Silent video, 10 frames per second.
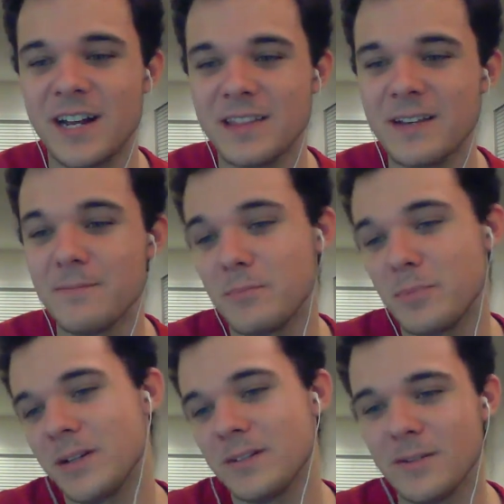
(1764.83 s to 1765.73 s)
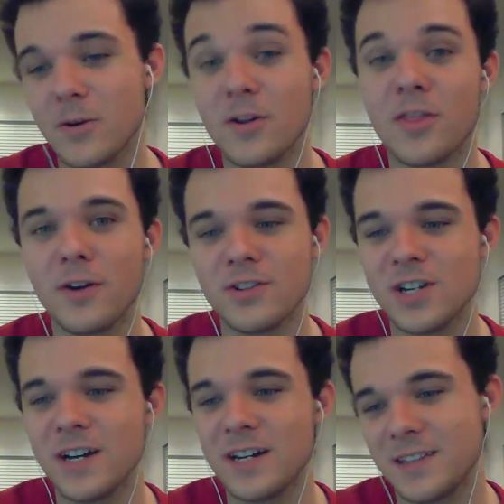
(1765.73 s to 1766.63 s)
at them, or a third
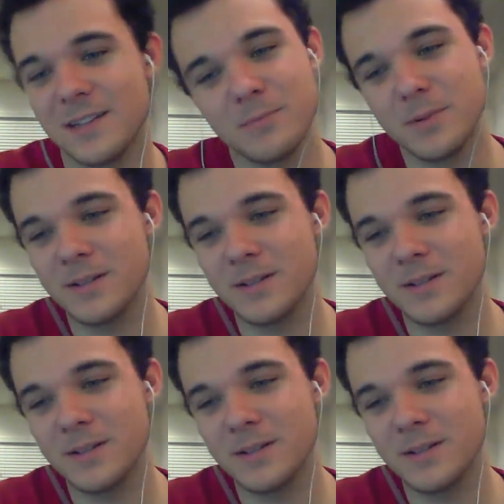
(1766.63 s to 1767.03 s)
shot at them,